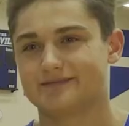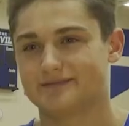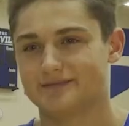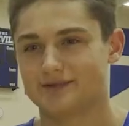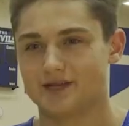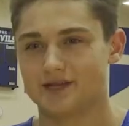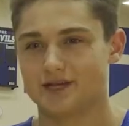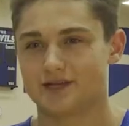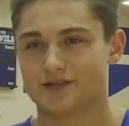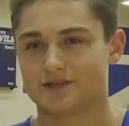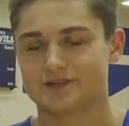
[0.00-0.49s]

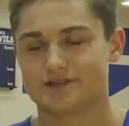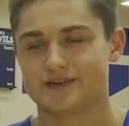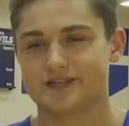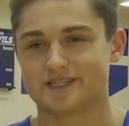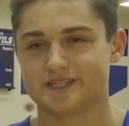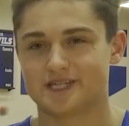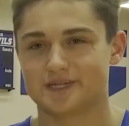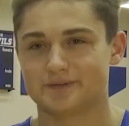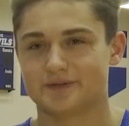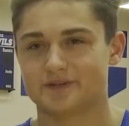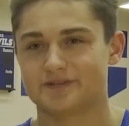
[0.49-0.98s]
uh, grades
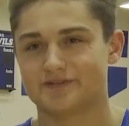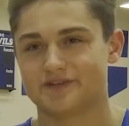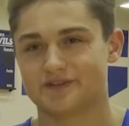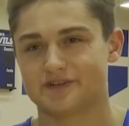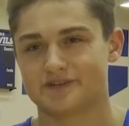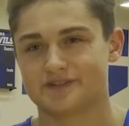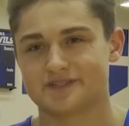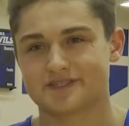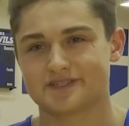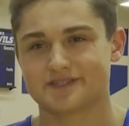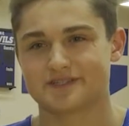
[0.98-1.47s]
coming
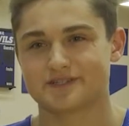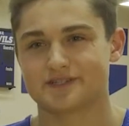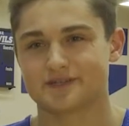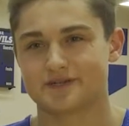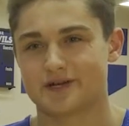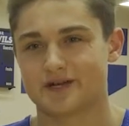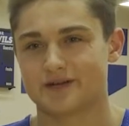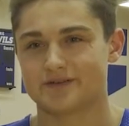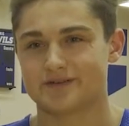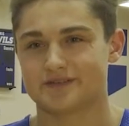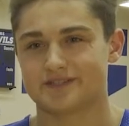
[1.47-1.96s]
first, so
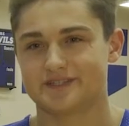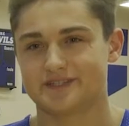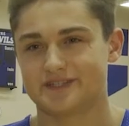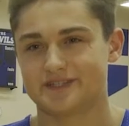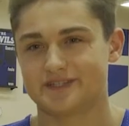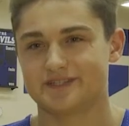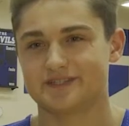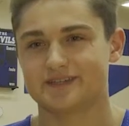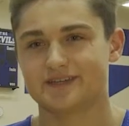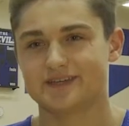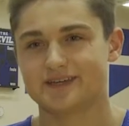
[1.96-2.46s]

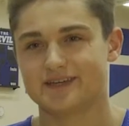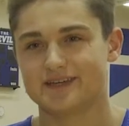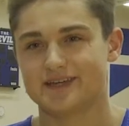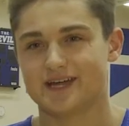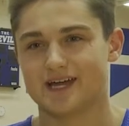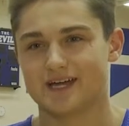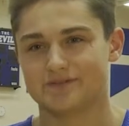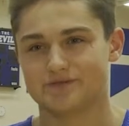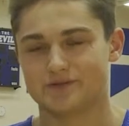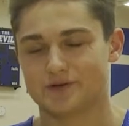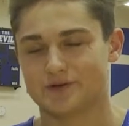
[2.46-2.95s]
obviously
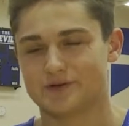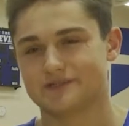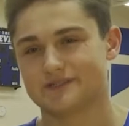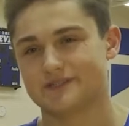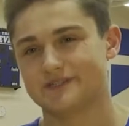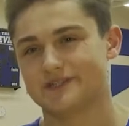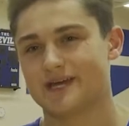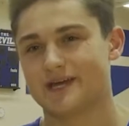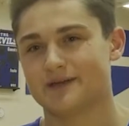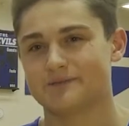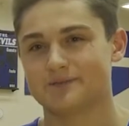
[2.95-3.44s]
I focus
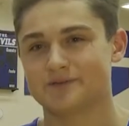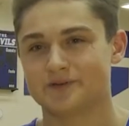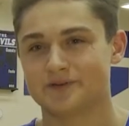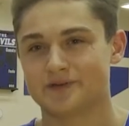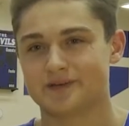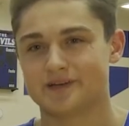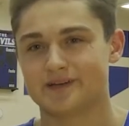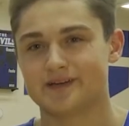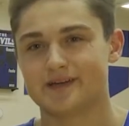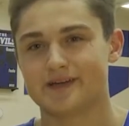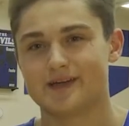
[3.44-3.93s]
on that
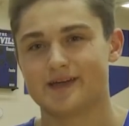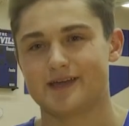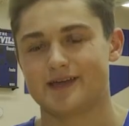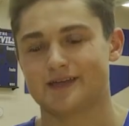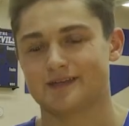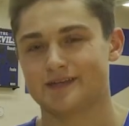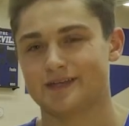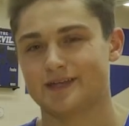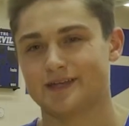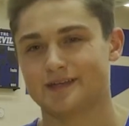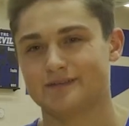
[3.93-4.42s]
more.
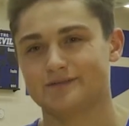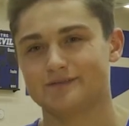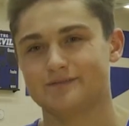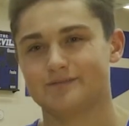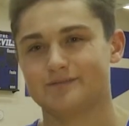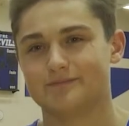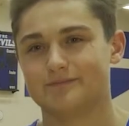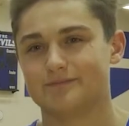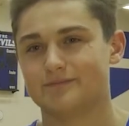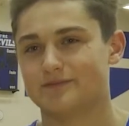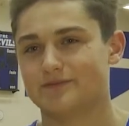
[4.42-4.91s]
And then
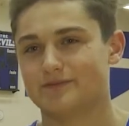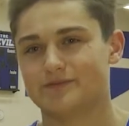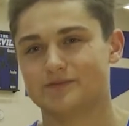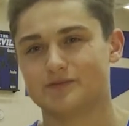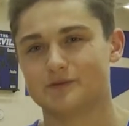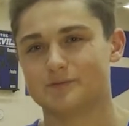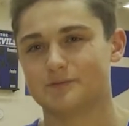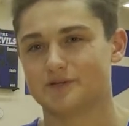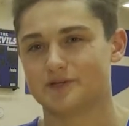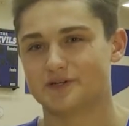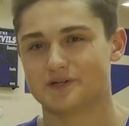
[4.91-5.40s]

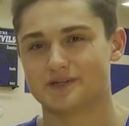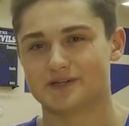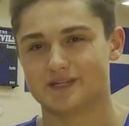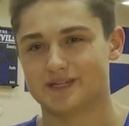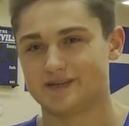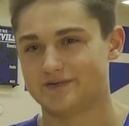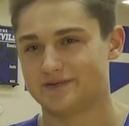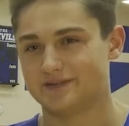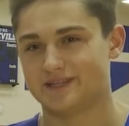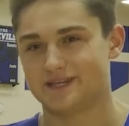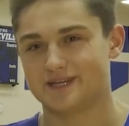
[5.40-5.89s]
football and
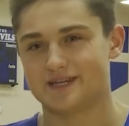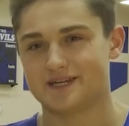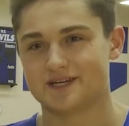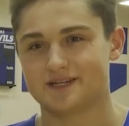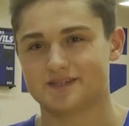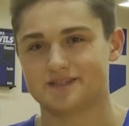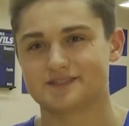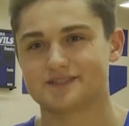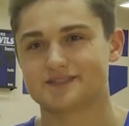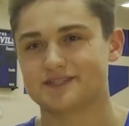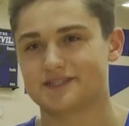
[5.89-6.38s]
everything
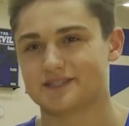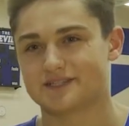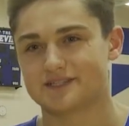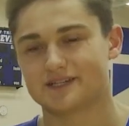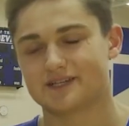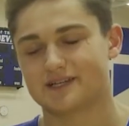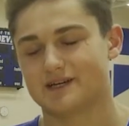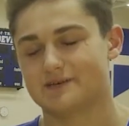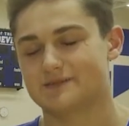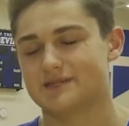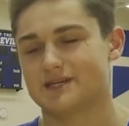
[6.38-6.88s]
else just
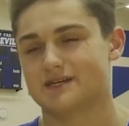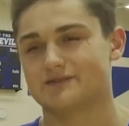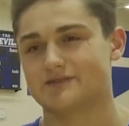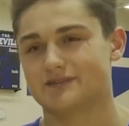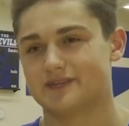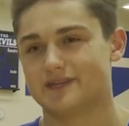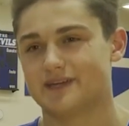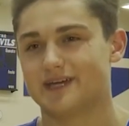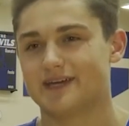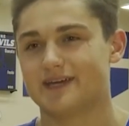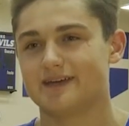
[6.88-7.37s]
comes after
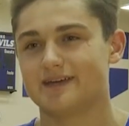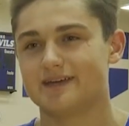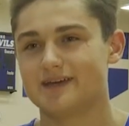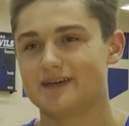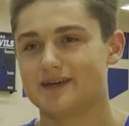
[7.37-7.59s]
that.